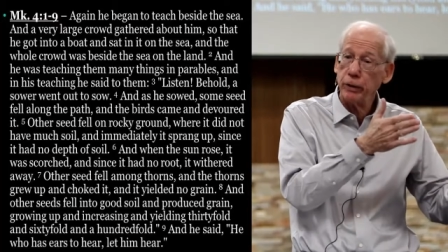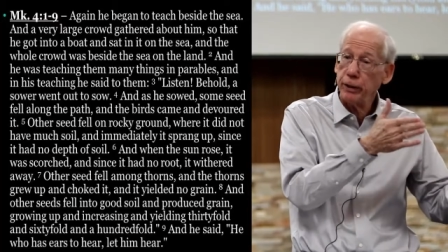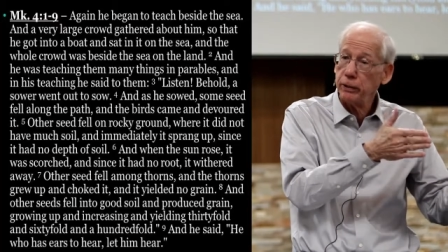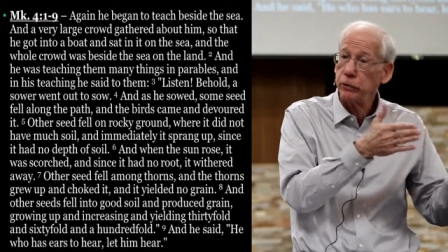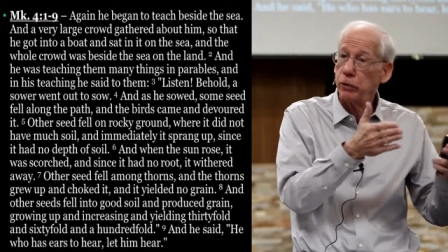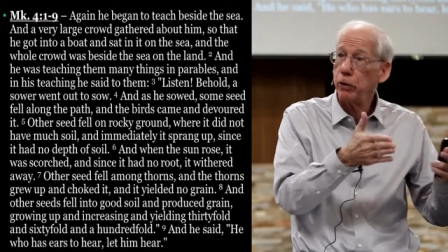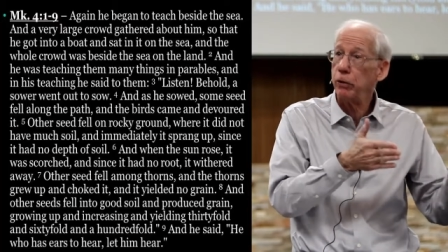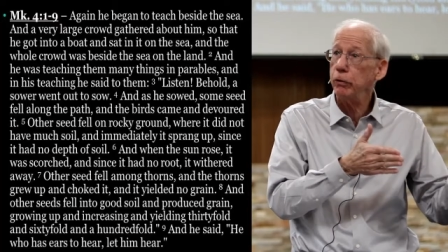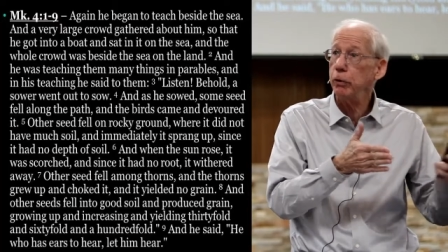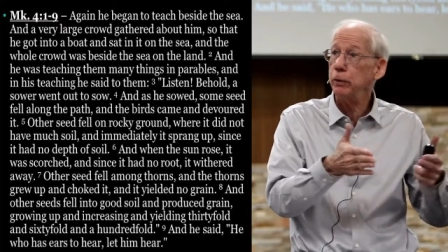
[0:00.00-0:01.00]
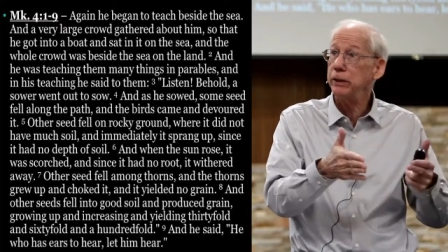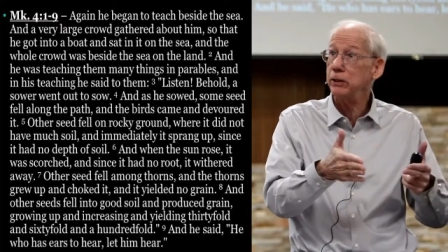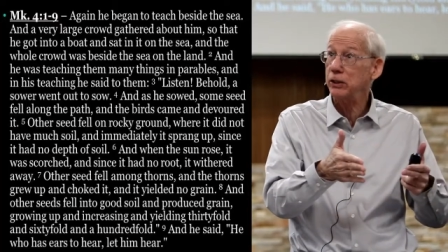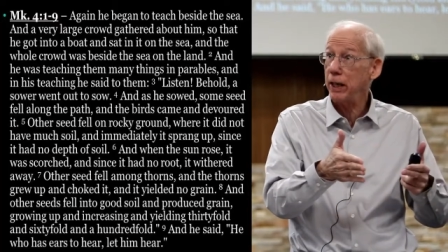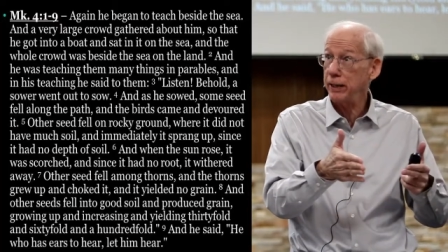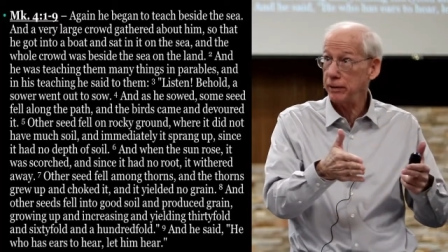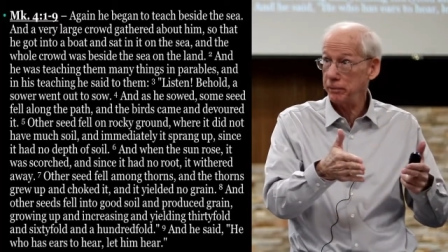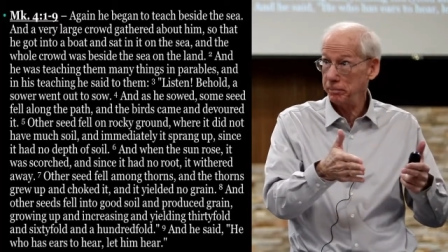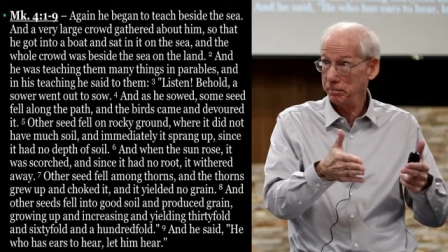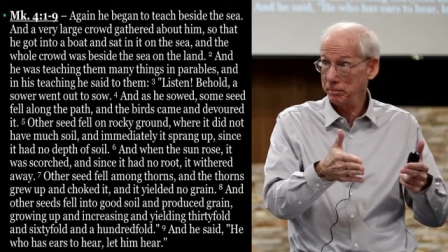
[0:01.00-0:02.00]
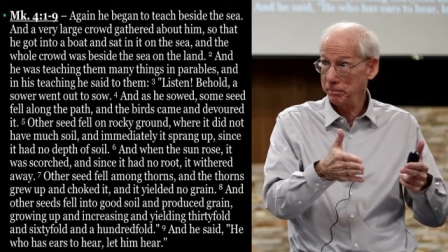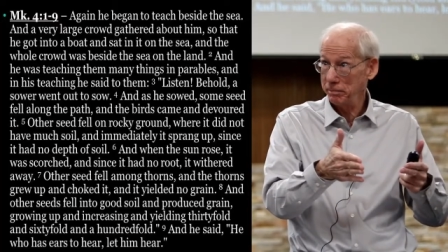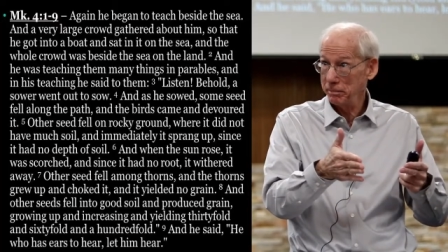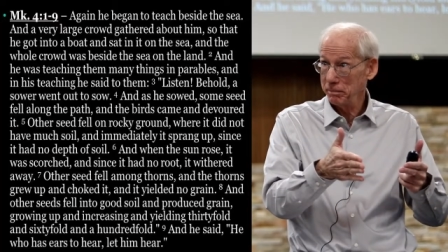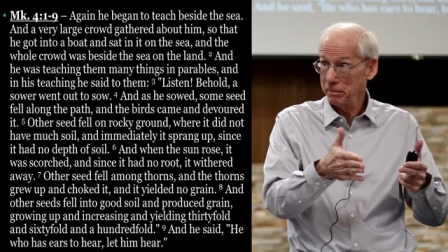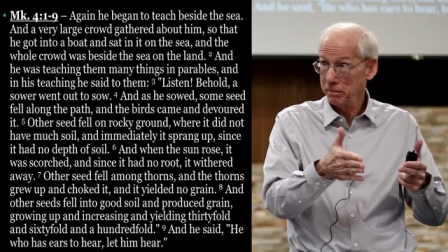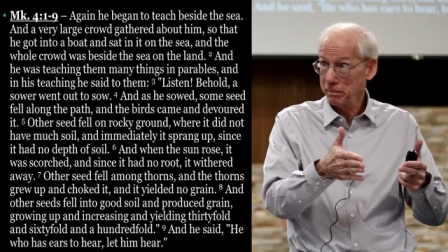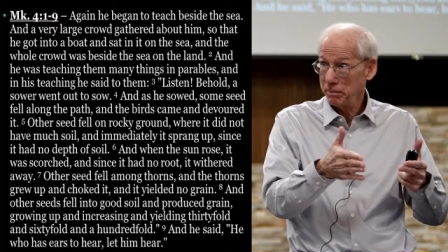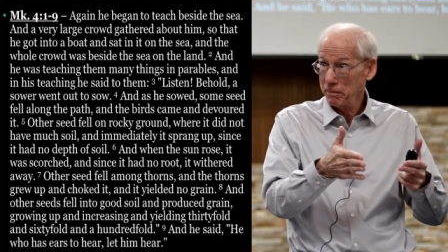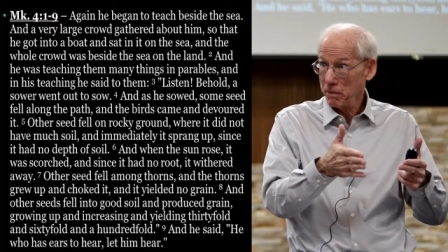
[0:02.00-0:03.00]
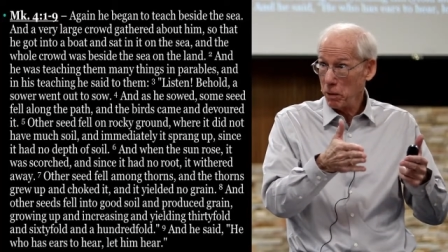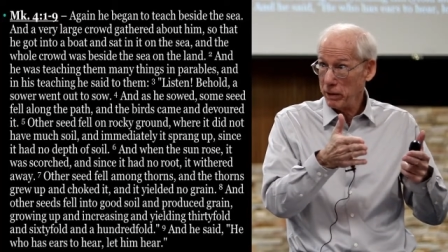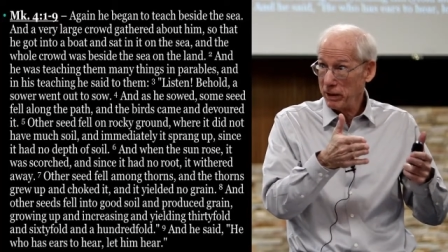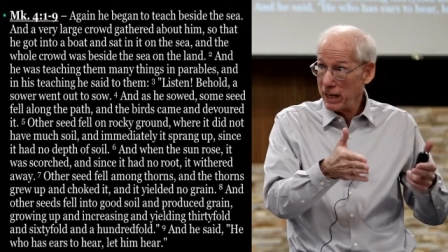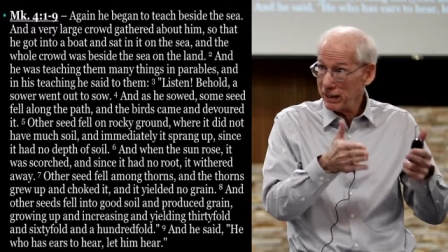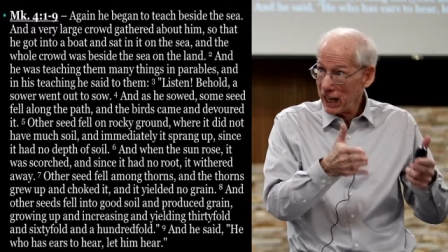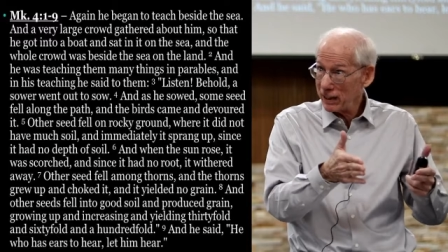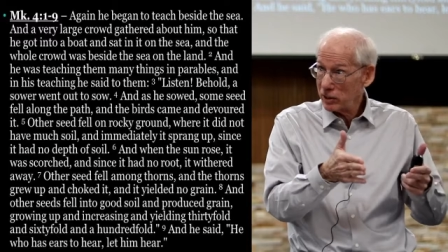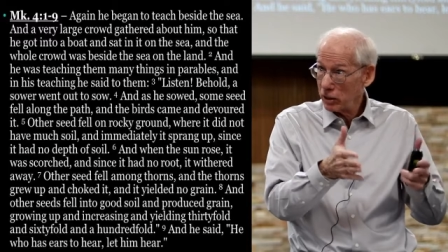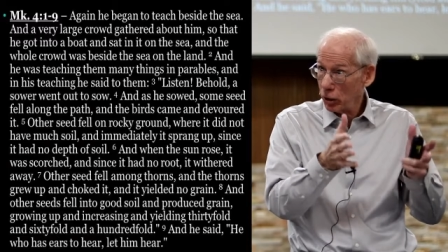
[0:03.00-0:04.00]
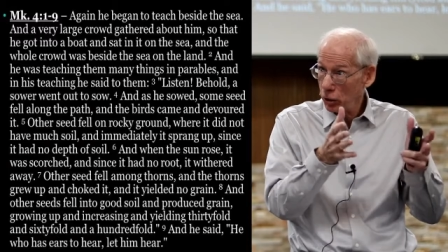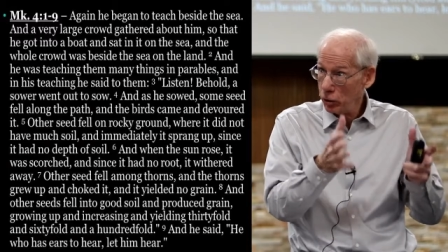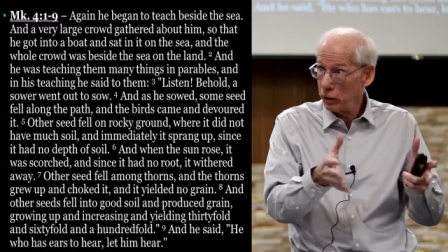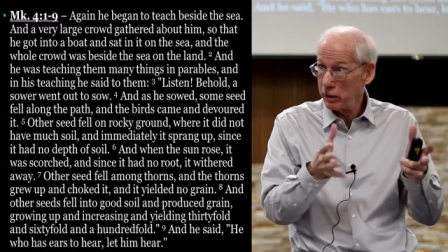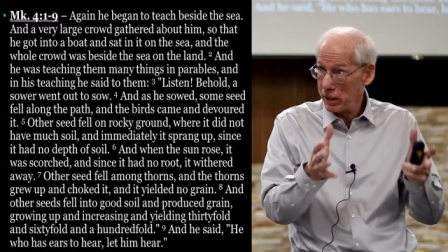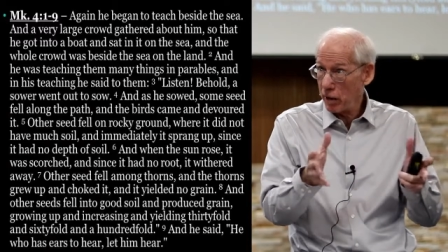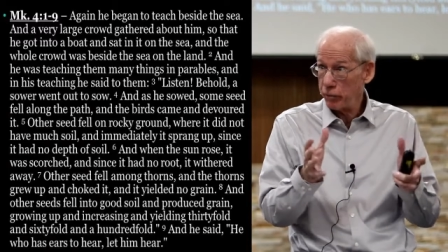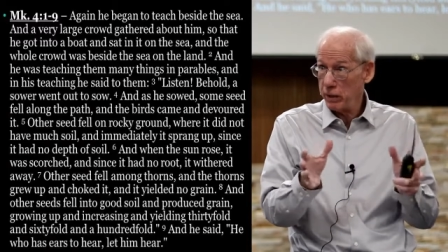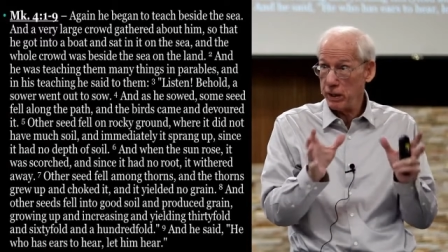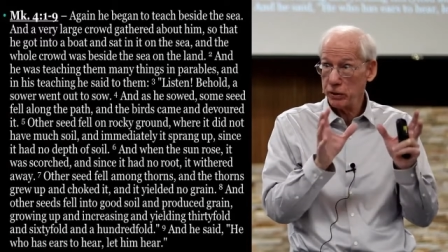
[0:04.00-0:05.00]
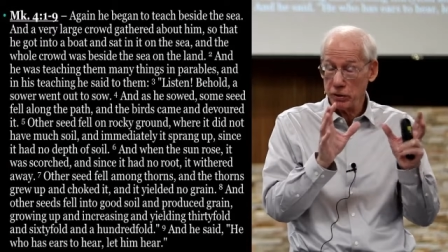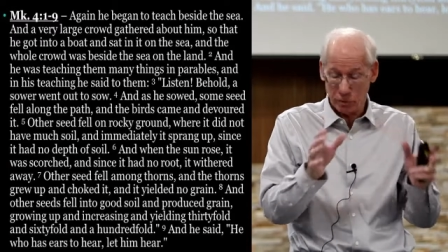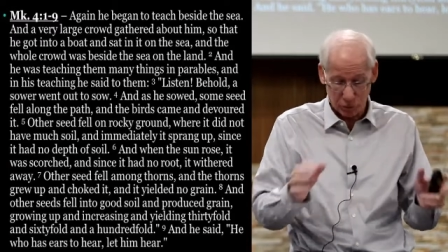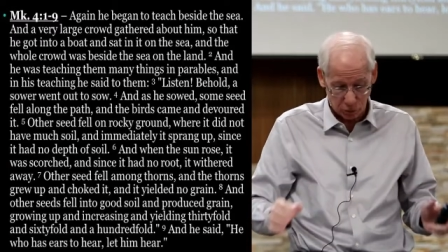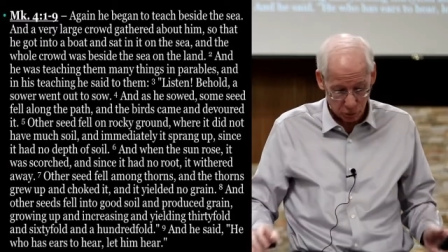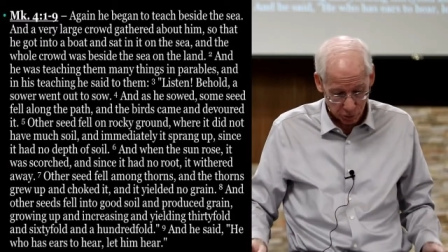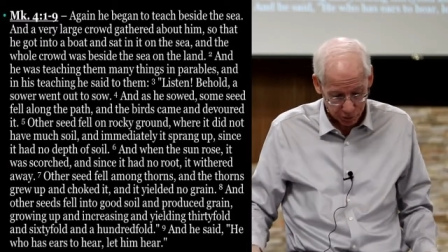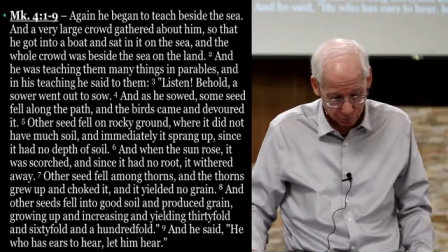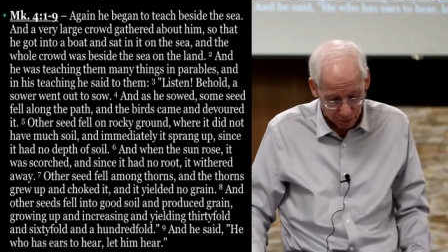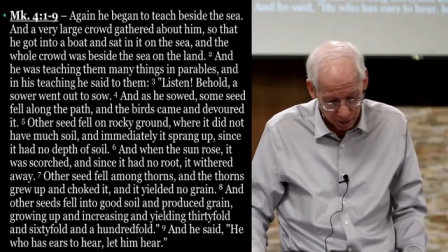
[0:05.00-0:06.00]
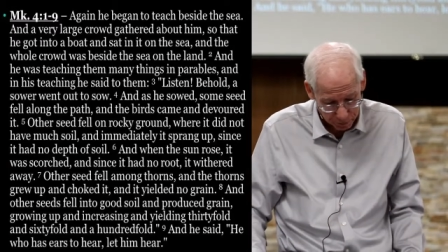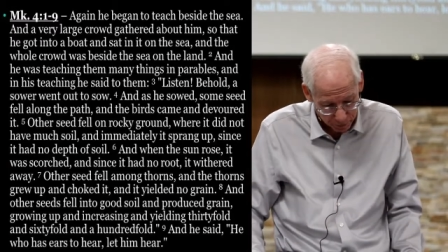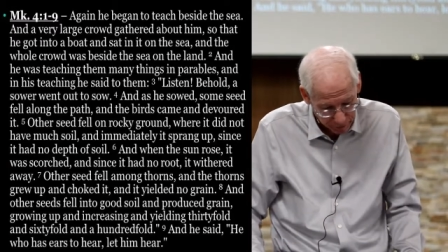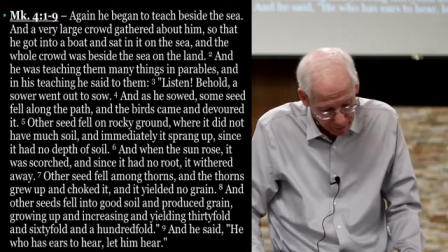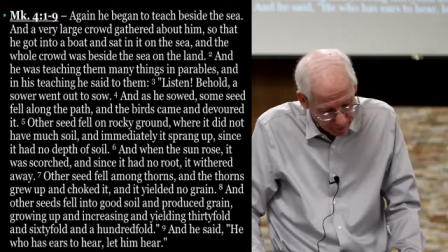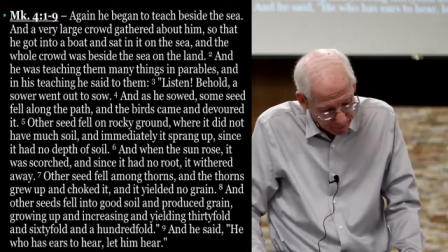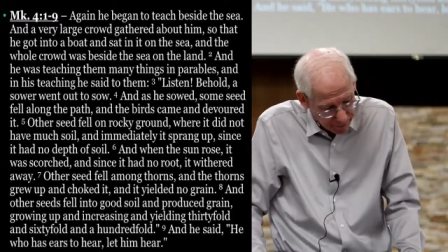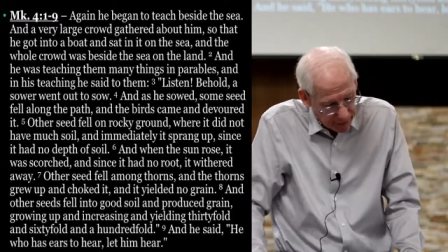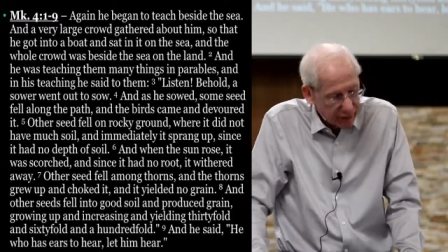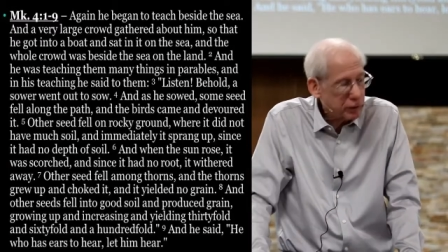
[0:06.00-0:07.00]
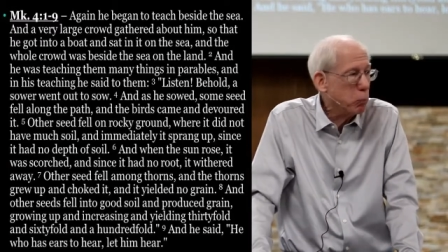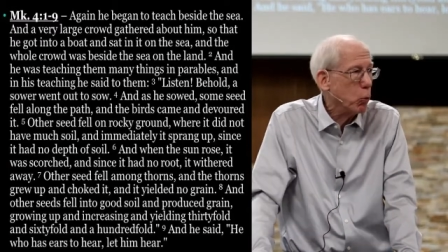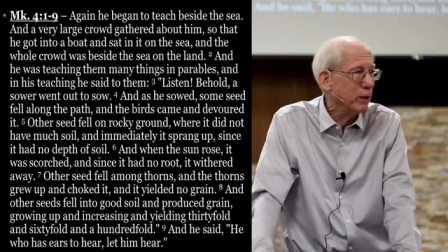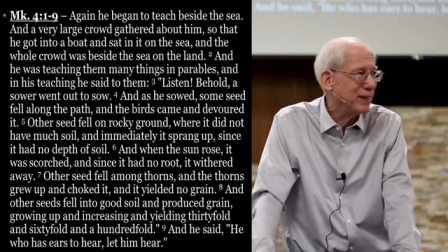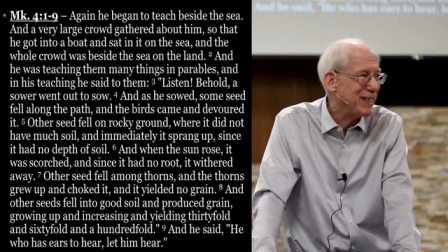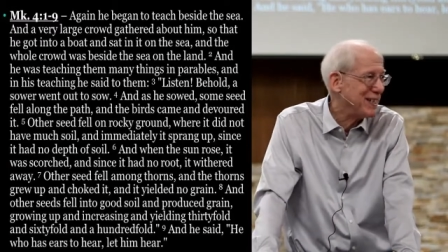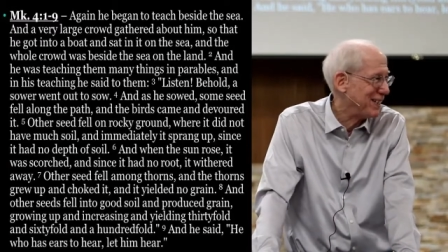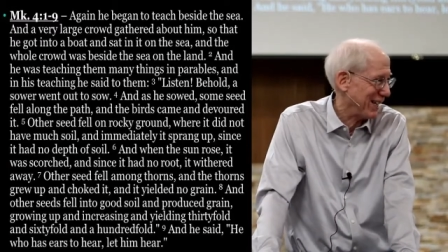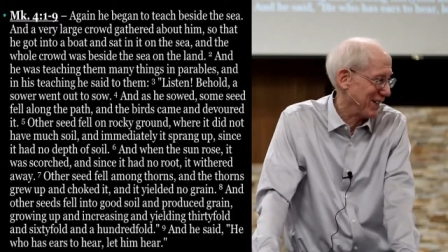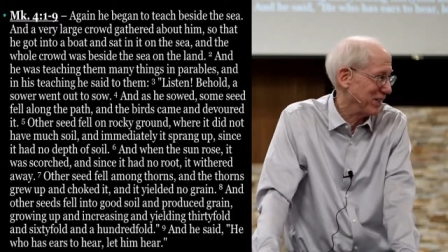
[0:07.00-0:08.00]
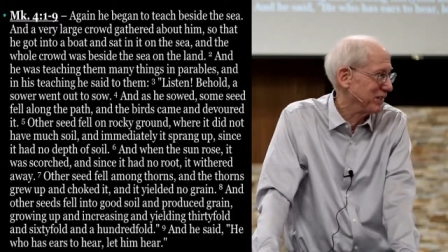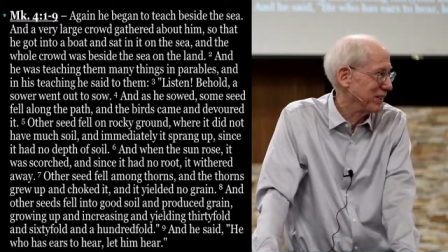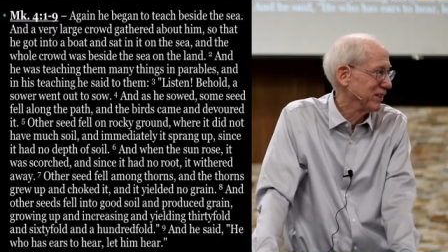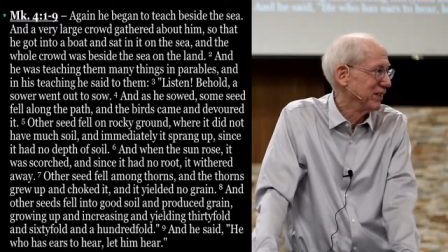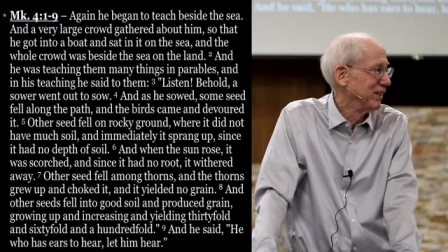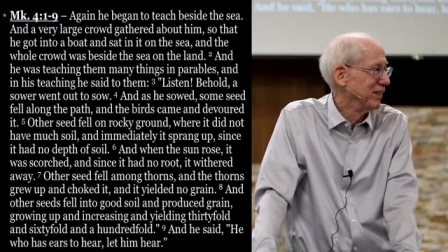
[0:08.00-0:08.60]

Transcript: on his or her new insight. Now, I think that's a good definition of the Lord's parables. Now, that's more detailed,